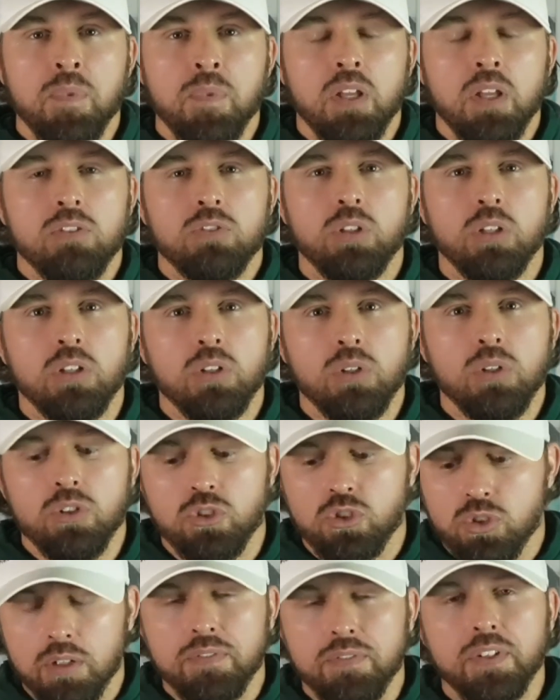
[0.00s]
to
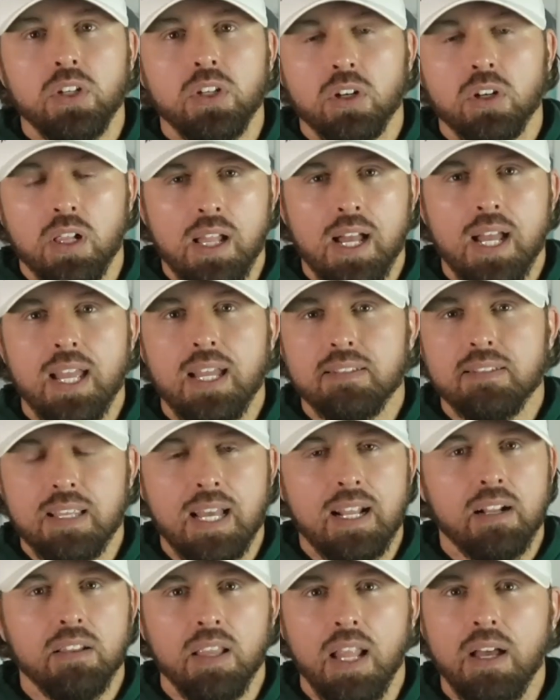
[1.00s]
serving your clients
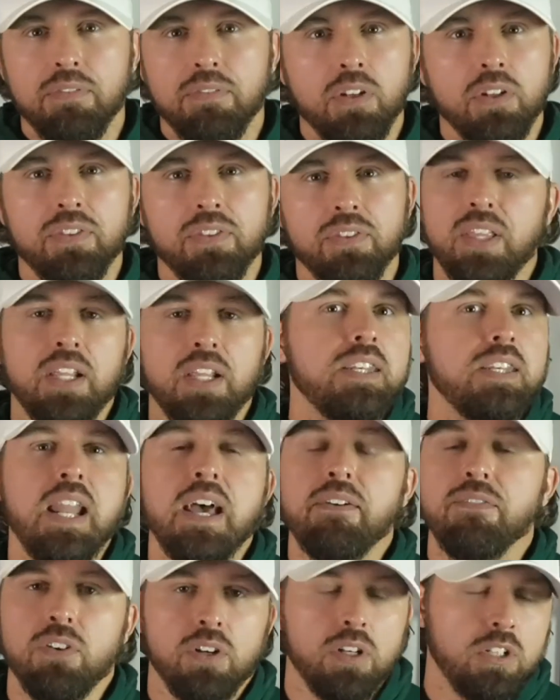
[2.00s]
at a level that they
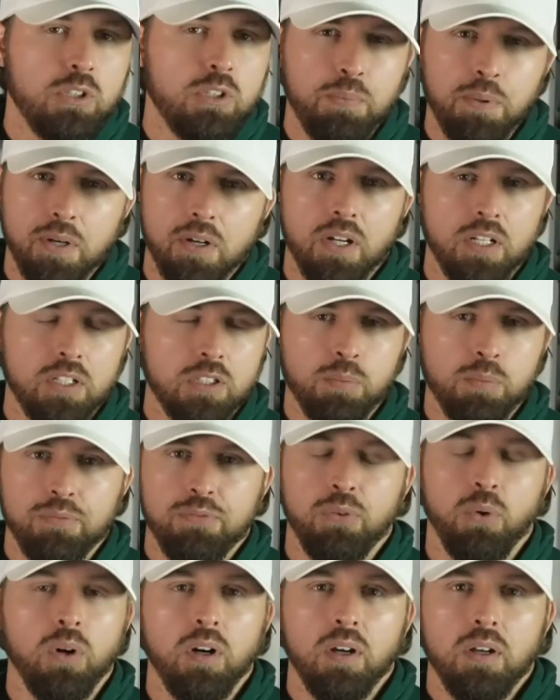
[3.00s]
never experienced
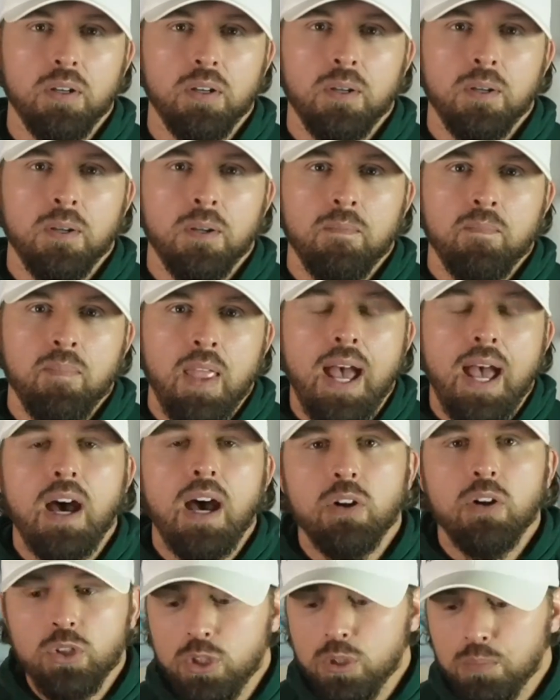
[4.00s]
before.
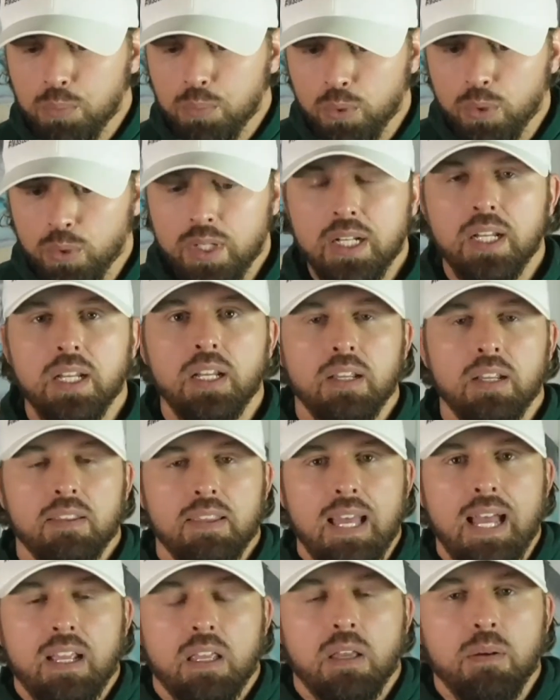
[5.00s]
How do you bring
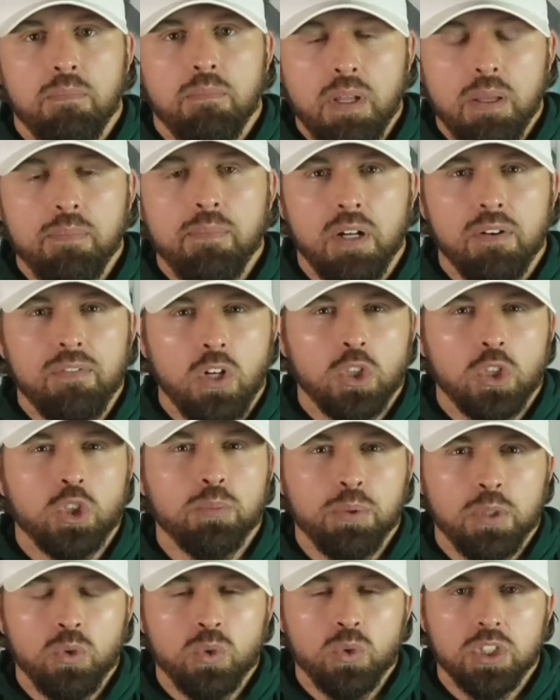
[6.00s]
that commitment of
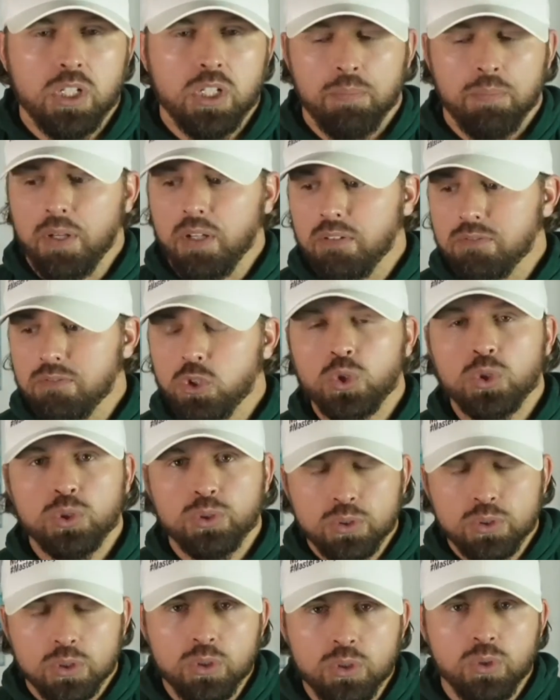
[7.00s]
entrepreneurship, of
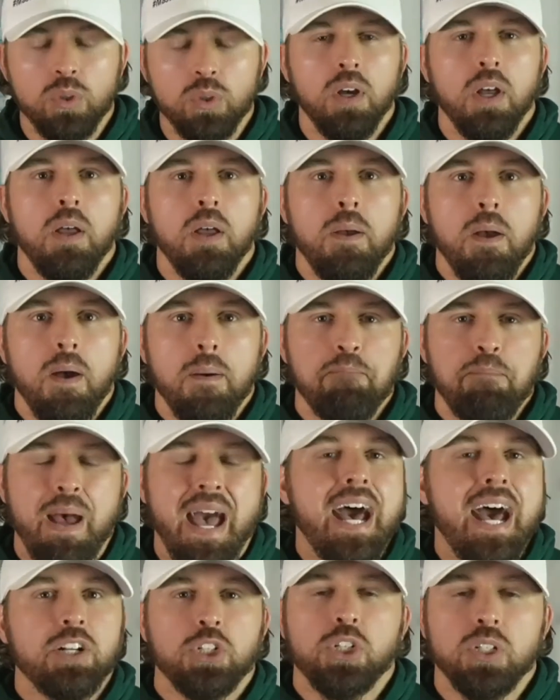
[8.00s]
true
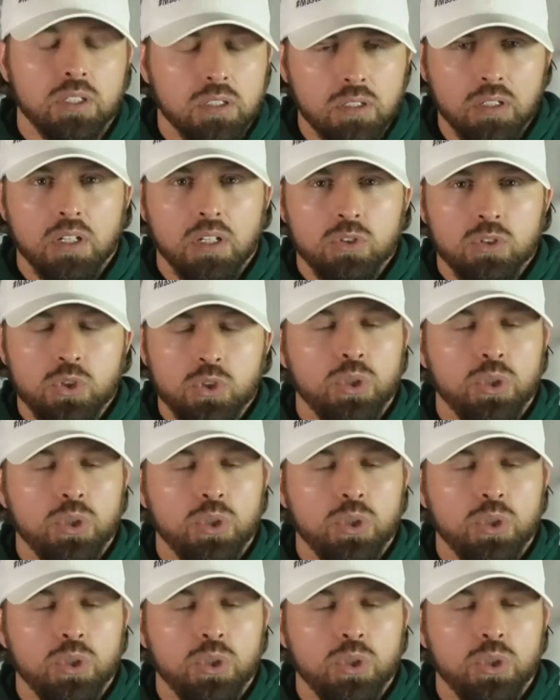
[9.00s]
passion to